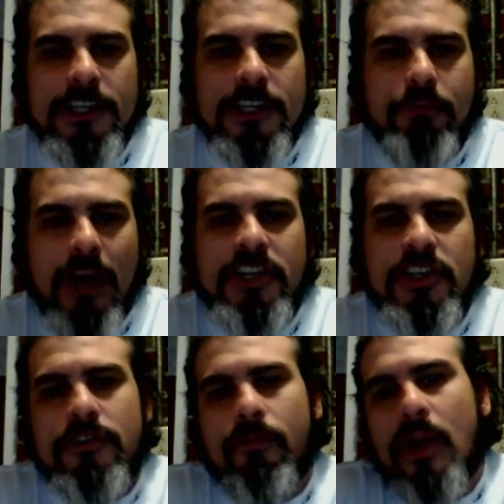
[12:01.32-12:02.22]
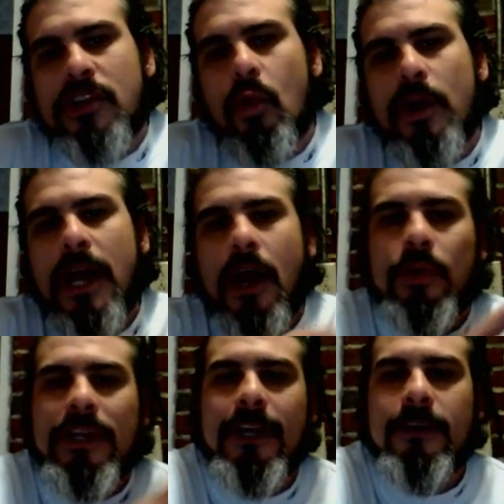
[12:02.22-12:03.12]
expressions of what's going
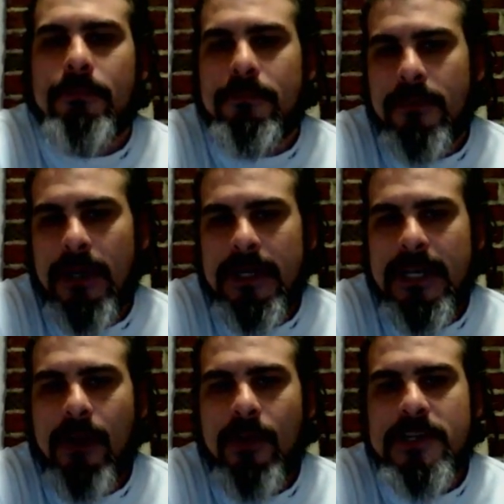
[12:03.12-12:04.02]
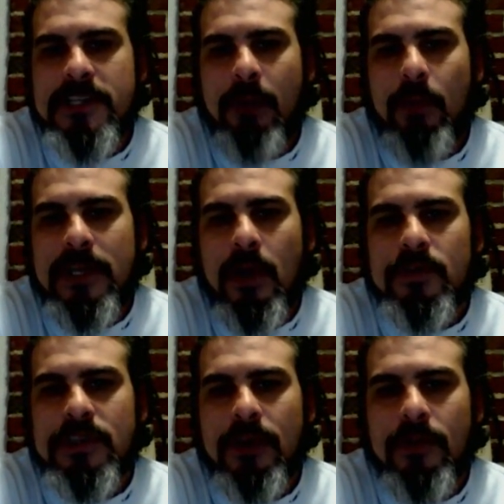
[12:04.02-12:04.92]
on in the areas that we don't
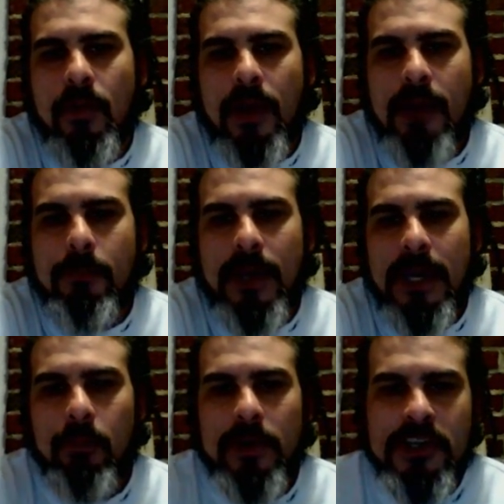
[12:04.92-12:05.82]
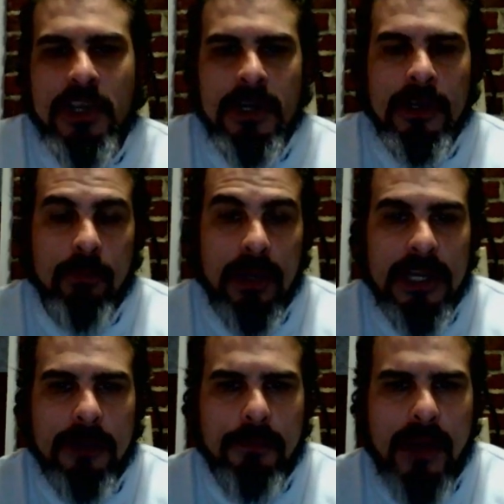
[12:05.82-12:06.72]
see or don't comprehend, which really
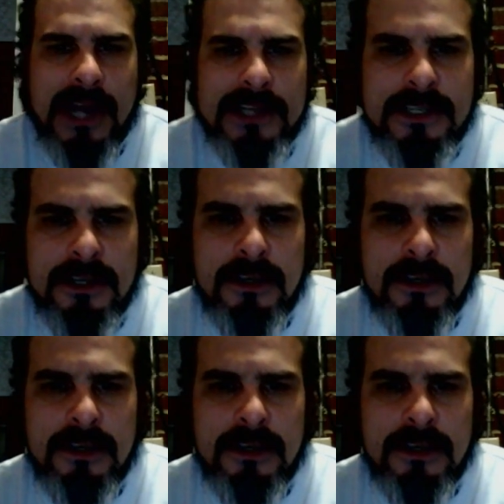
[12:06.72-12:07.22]
comprise,